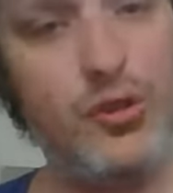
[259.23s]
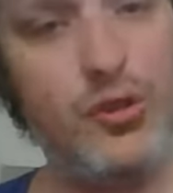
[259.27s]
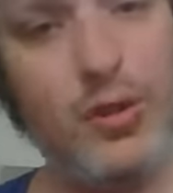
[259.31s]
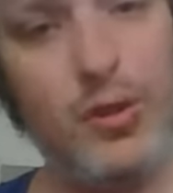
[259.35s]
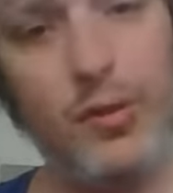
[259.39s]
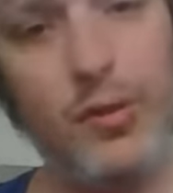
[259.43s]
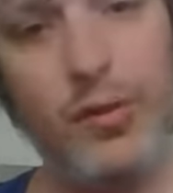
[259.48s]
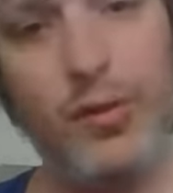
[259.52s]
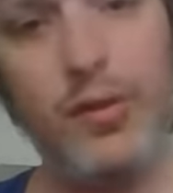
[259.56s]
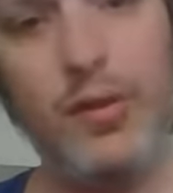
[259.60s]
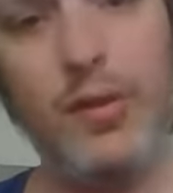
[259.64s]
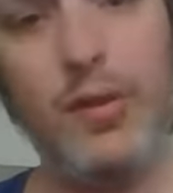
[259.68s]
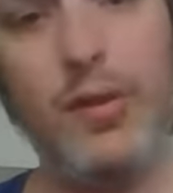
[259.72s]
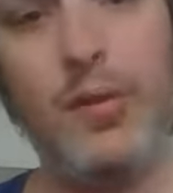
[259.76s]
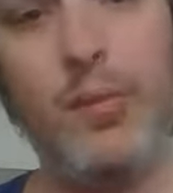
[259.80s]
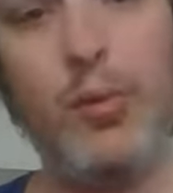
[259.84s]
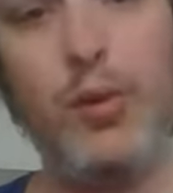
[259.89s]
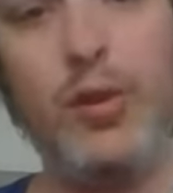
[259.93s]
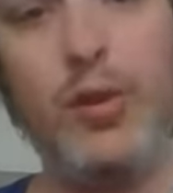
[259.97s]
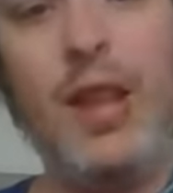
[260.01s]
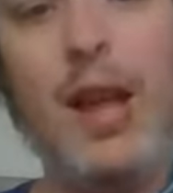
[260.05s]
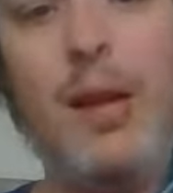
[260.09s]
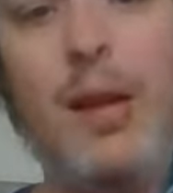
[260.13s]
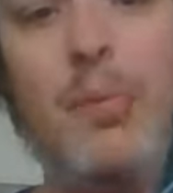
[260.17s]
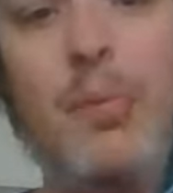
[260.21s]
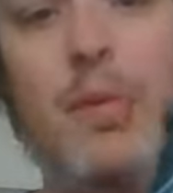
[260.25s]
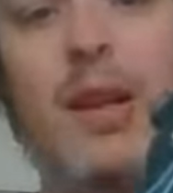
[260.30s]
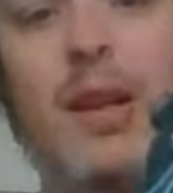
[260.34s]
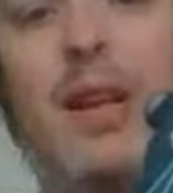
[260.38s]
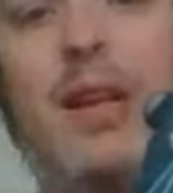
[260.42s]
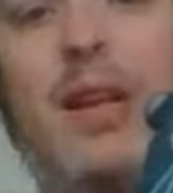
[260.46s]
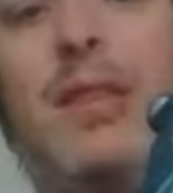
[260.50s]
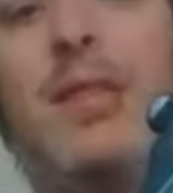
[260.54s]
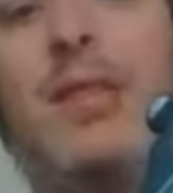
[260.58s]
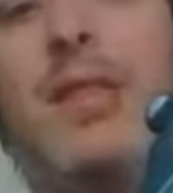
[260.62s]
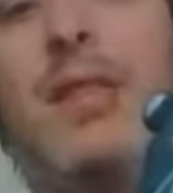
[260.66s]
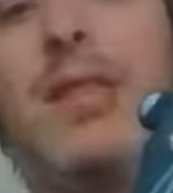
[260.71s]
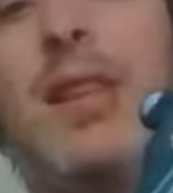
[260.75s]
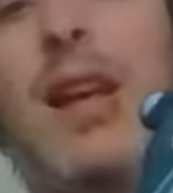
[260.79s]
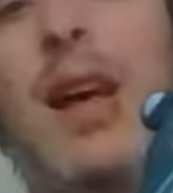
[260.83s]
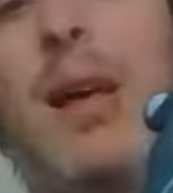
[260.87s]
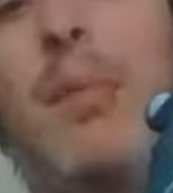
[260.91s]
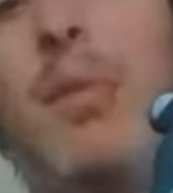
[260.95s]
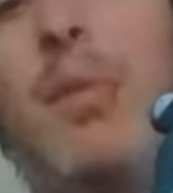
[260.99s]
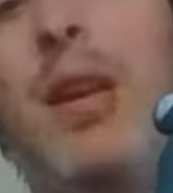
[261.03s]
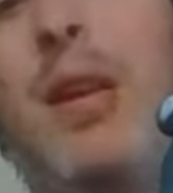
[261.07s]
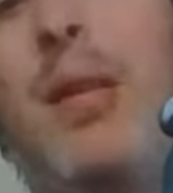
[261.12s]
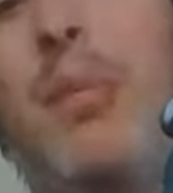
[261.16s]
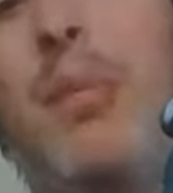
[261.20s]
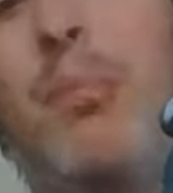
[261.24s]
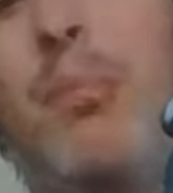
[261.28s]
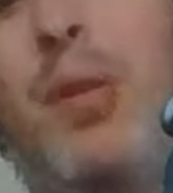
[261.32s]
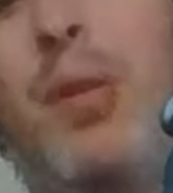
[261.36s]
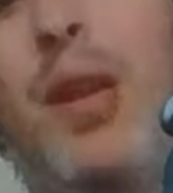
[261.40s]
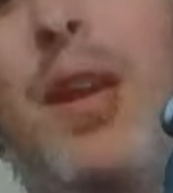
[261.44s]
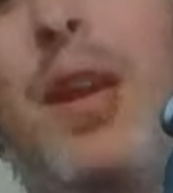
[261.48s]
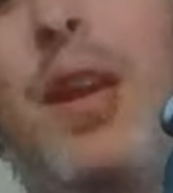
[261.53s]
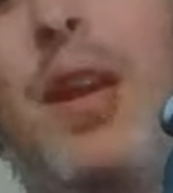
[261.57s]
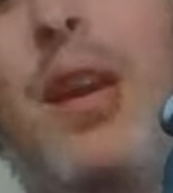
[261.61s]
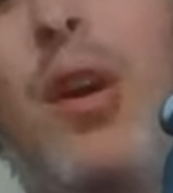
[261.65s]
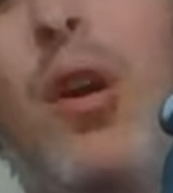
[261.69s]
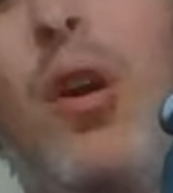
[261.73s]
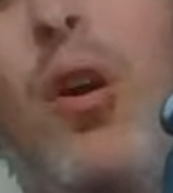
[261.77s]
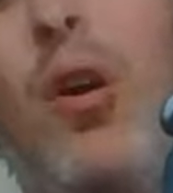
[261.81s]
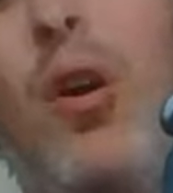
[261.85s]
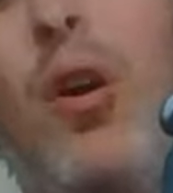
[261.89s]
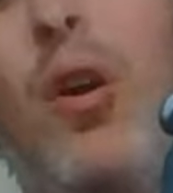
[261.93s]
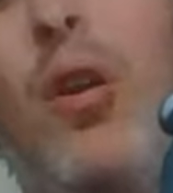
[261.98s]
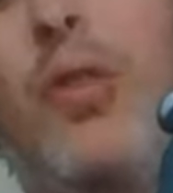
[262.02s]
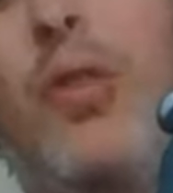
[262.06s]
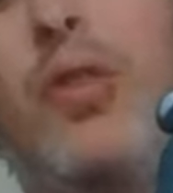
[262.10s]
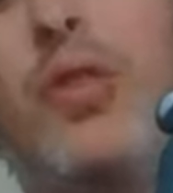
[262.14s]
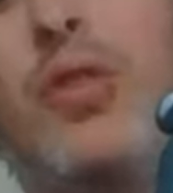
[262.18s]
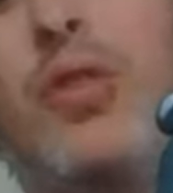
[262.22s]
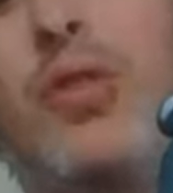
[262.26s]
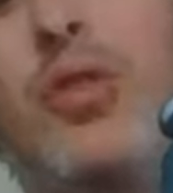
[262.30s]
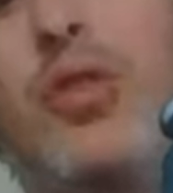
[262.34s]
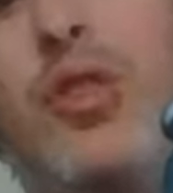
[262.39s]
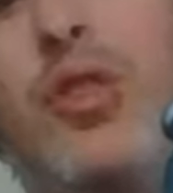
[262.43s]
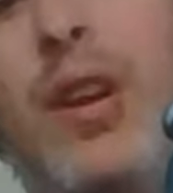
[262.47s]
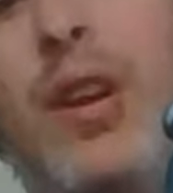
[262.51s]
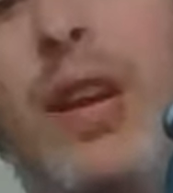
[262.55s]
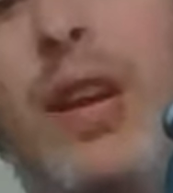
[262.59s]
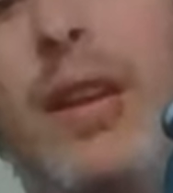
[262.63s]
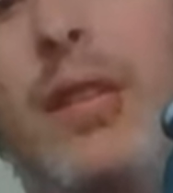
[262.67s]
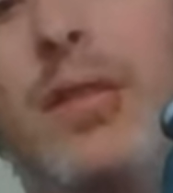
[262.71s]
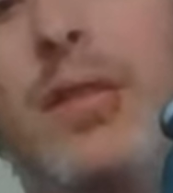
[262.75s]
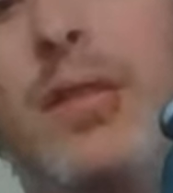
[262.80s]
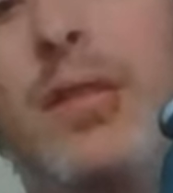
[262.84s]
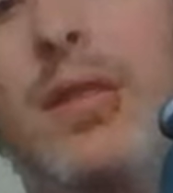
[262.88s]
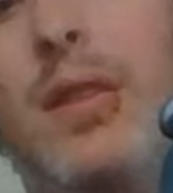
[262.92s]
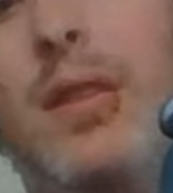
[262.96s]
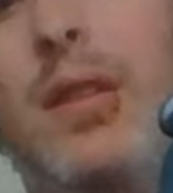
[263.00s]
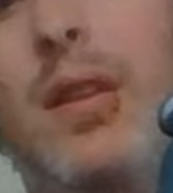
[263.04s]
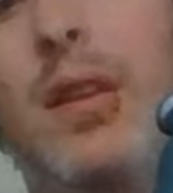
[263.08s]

So what that means is I'm playing all the strings